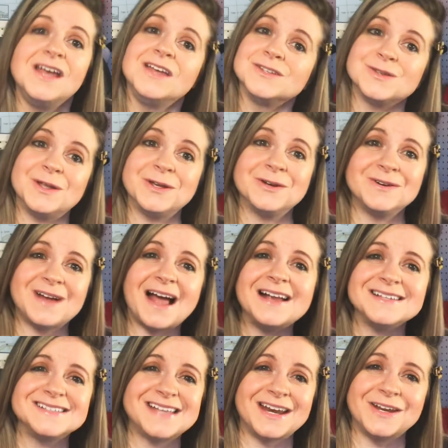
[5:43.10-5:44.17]
so that you're not
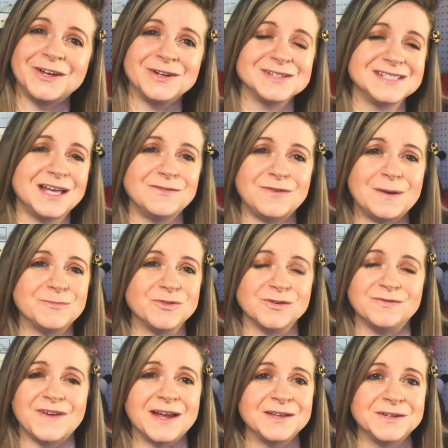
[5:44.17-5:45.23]
setting yourself up for
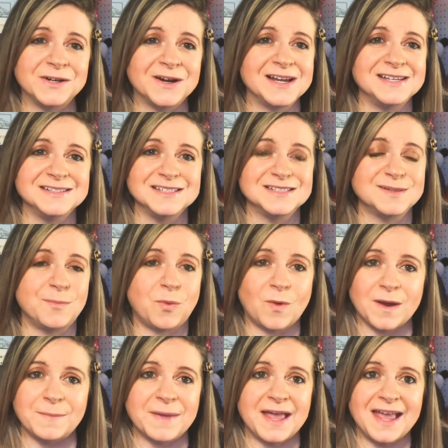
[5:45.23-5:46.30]
failure and
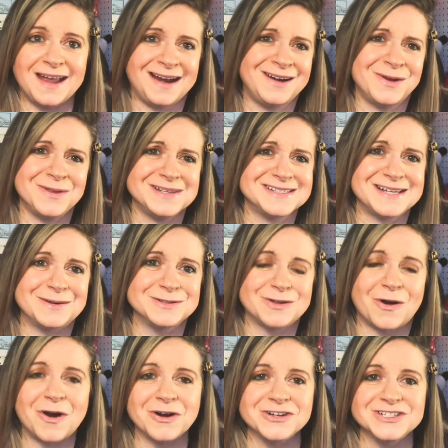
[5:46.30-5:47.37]
disappointment. And I know that sounds
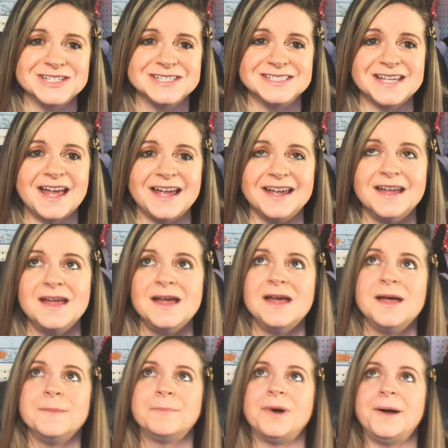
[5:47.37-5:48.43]
harsh to say,
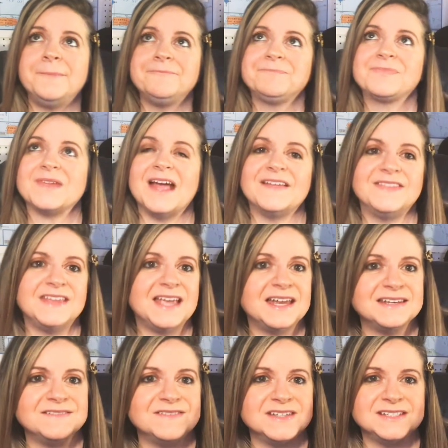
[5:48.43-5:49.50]
but at the
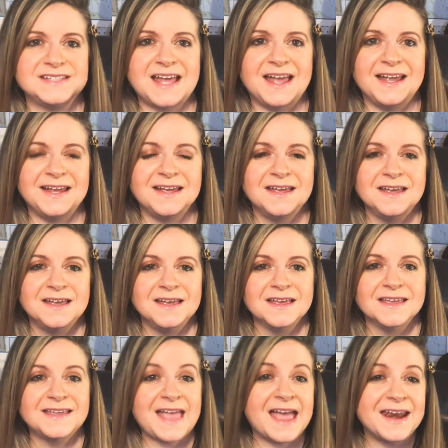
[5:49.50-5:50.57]
end of the day,
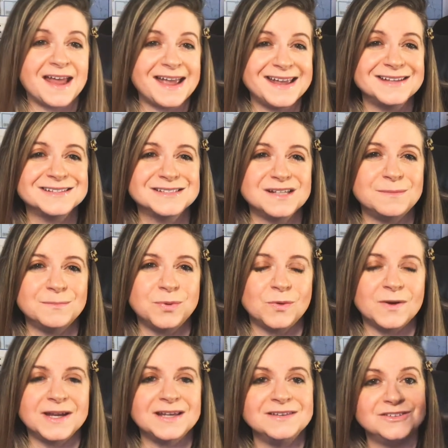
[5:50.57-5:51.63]
can I at some
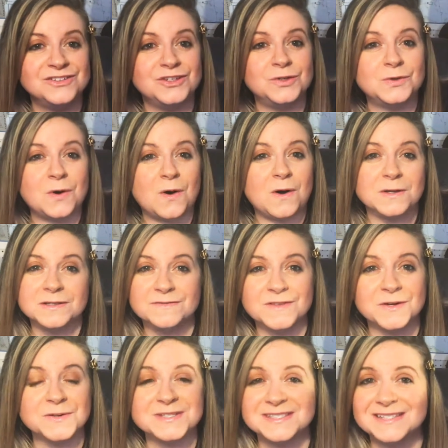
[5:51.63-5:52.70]
point do all of
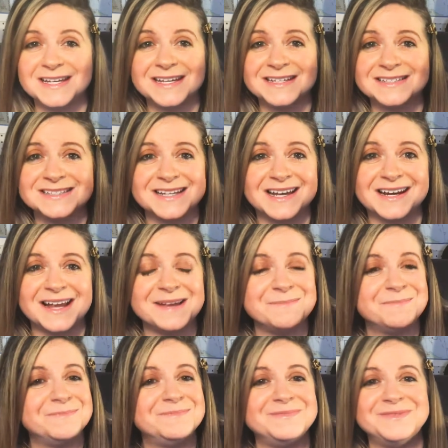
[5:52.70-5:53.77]
those things? Can I
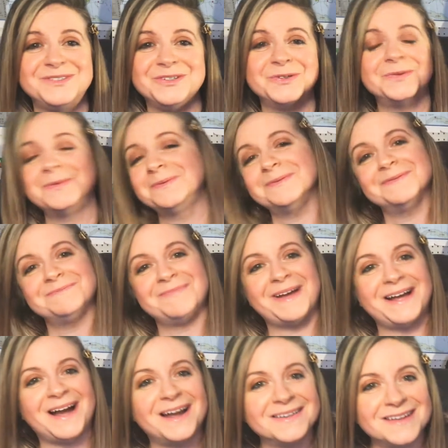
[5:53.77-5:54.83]
do my
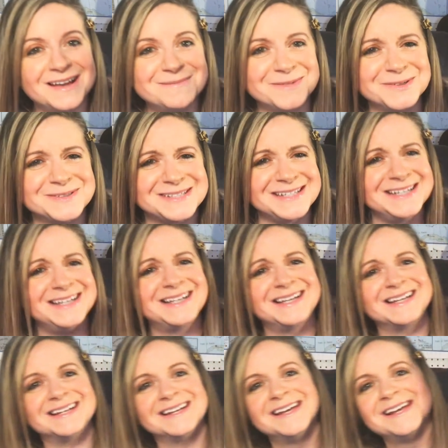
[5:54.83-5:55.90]
online boutique
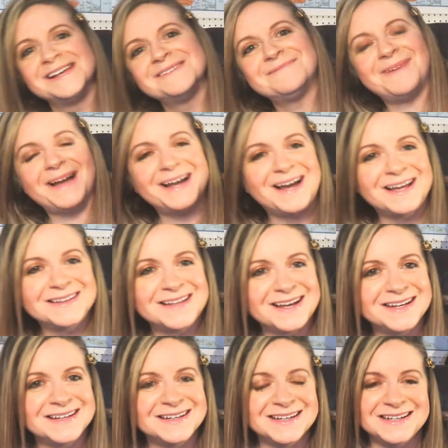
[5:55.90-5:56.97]
and my
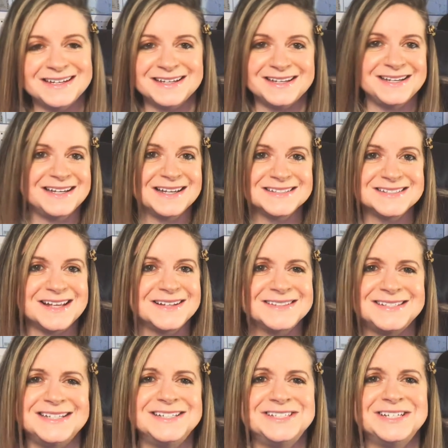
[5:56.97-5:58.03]
online E S L
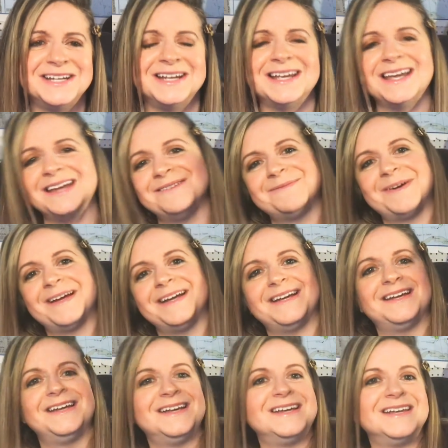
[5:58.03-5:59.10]
teaching and my
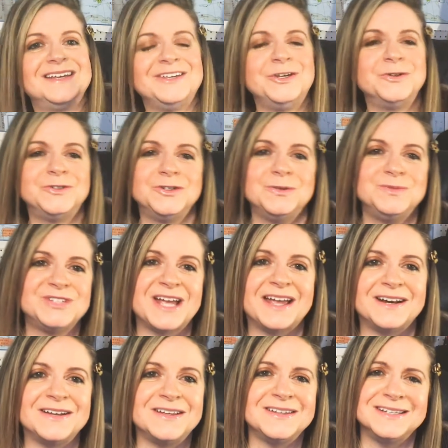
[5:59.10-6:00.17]
YouTube
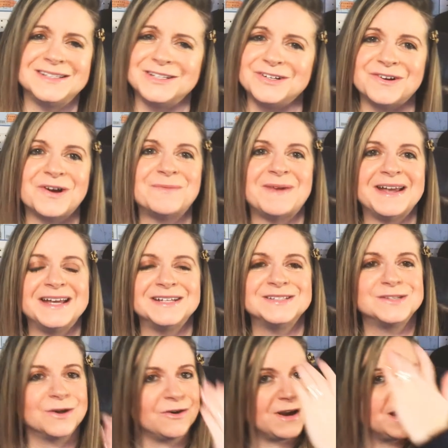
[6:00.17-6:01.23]
channel and grow my
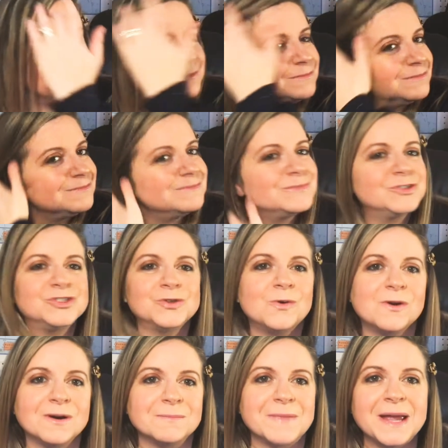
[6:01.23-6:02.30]
Instagram?
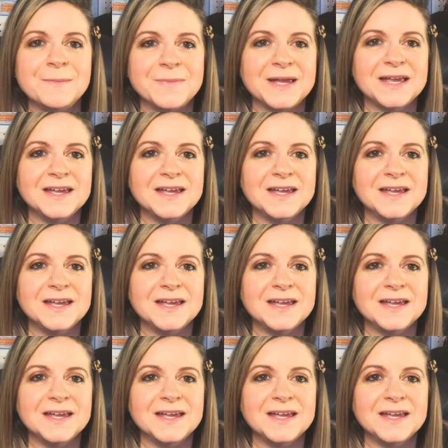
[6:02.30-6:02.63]
Sure, maybe.